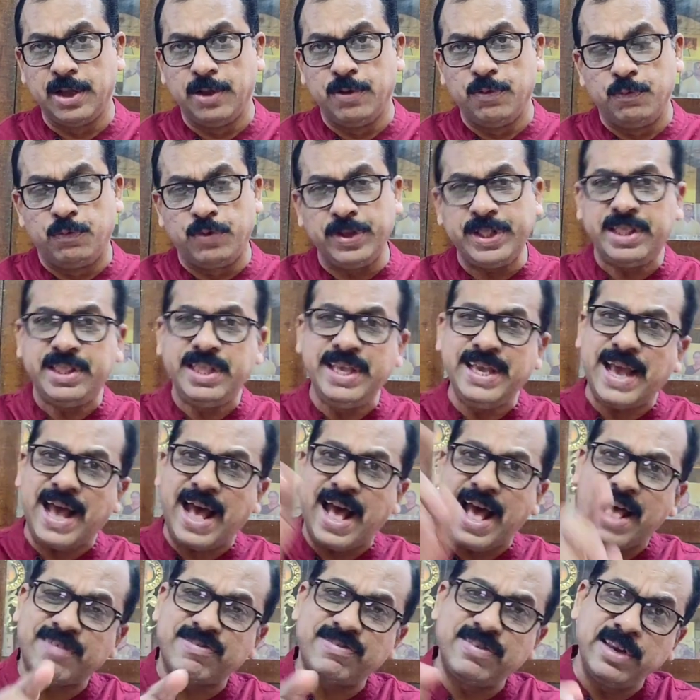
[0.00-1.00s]
with the
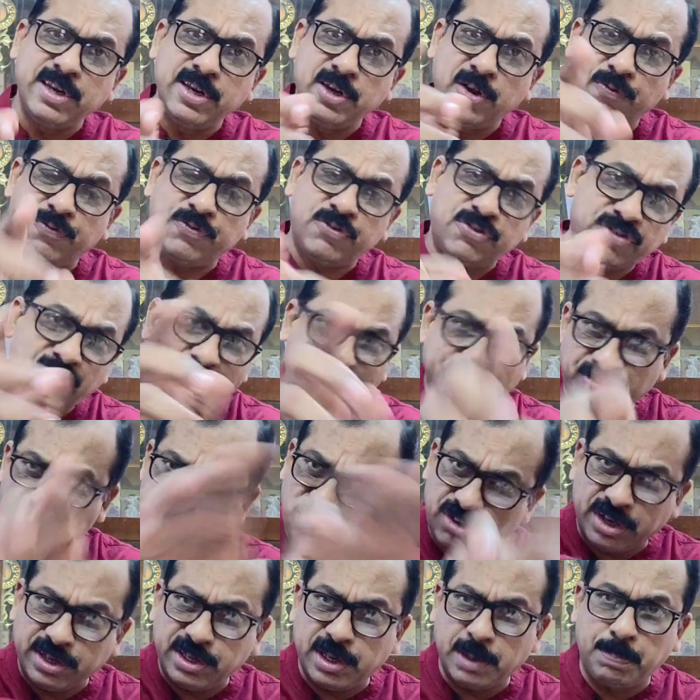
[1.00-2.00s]
assent of
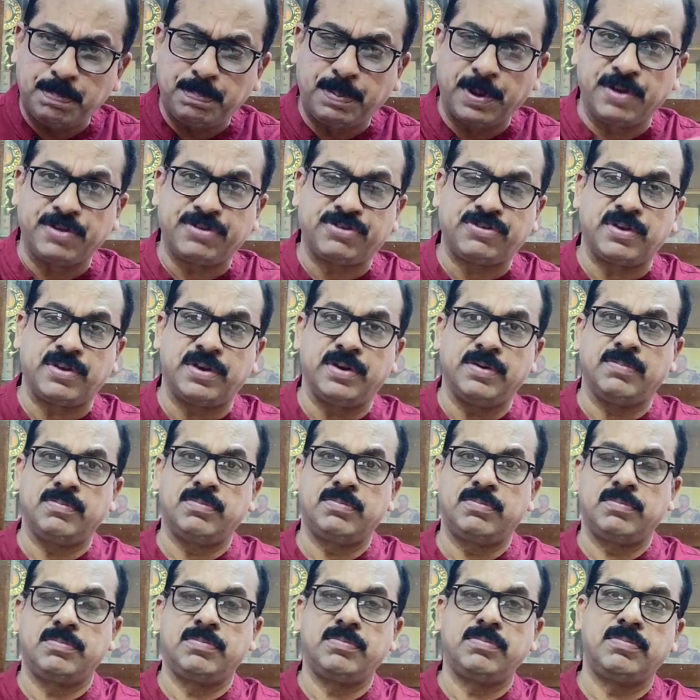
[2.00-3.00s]
such other person,
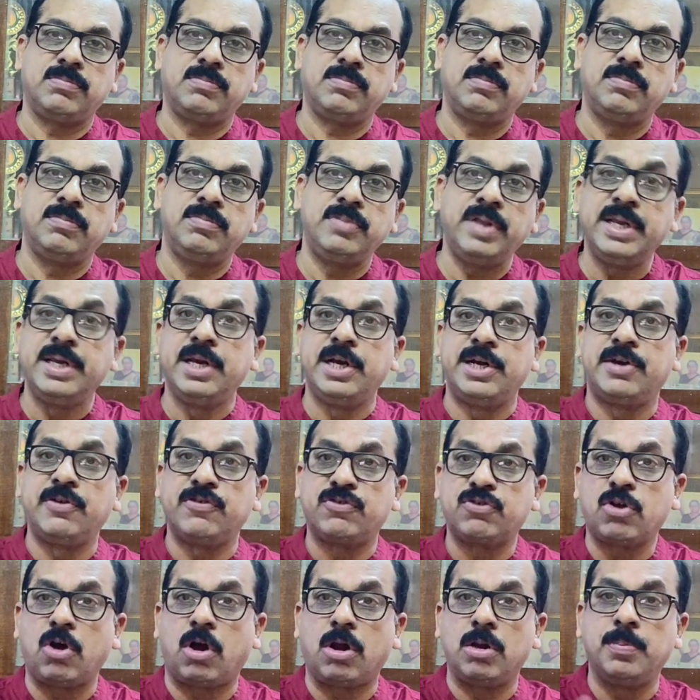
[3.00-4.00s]
then it
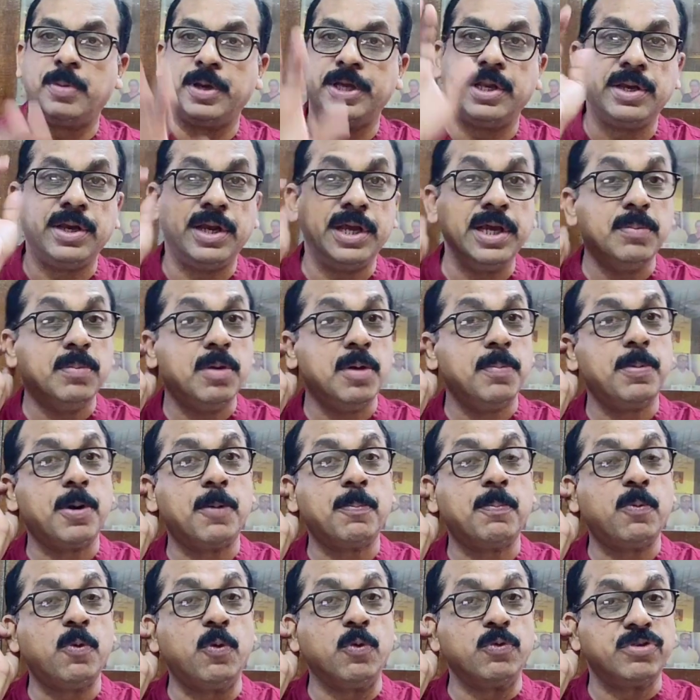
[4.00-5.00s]
is called by the name of
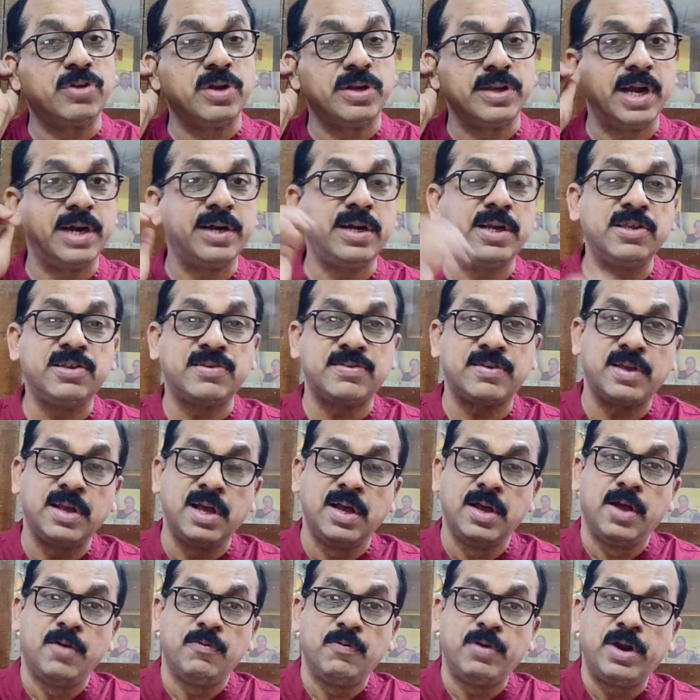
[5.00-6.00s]
proposal. That is,
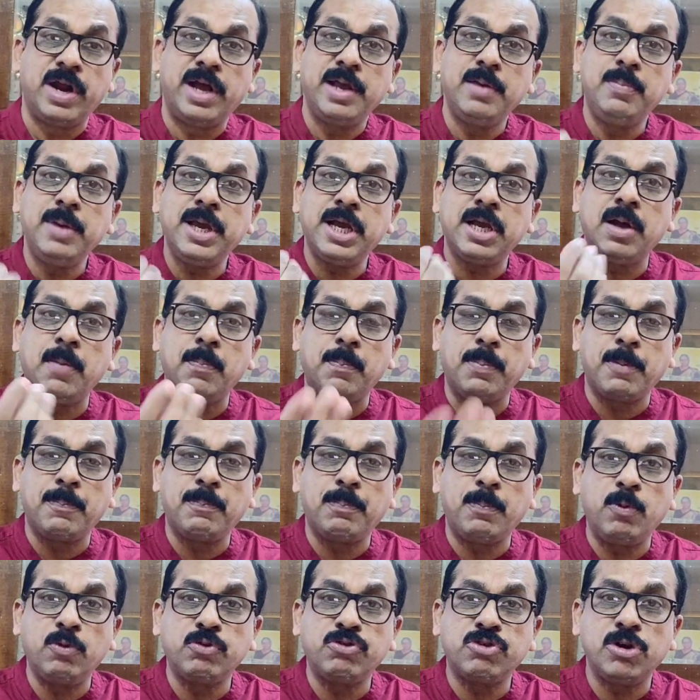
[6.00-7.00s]
when I make a
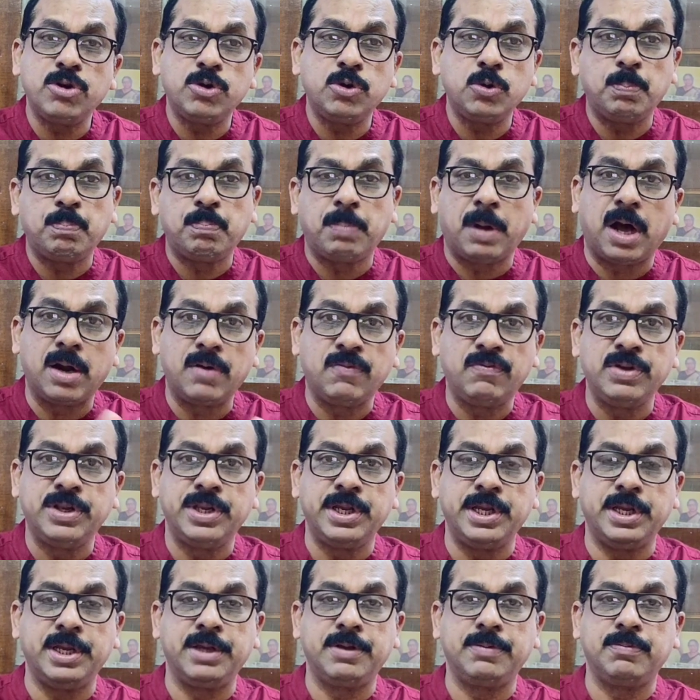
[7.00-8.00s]
proposal to
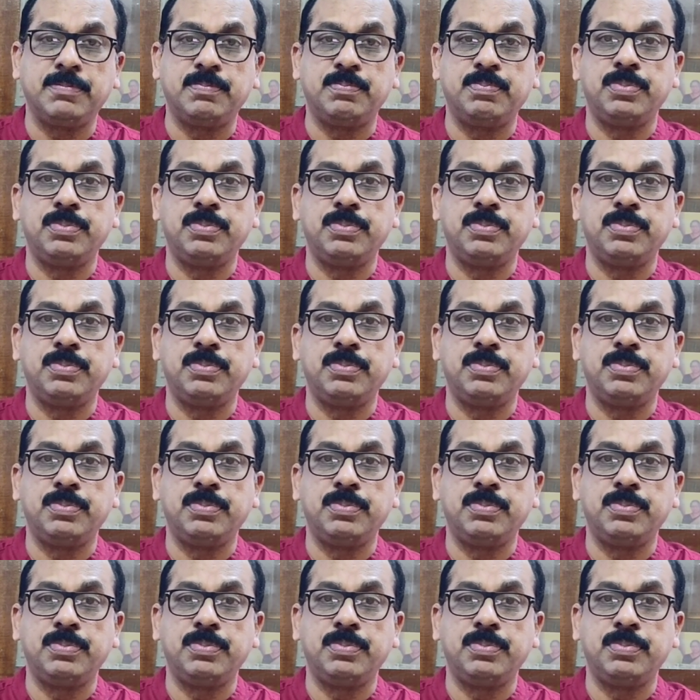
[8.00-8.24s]
Parvati,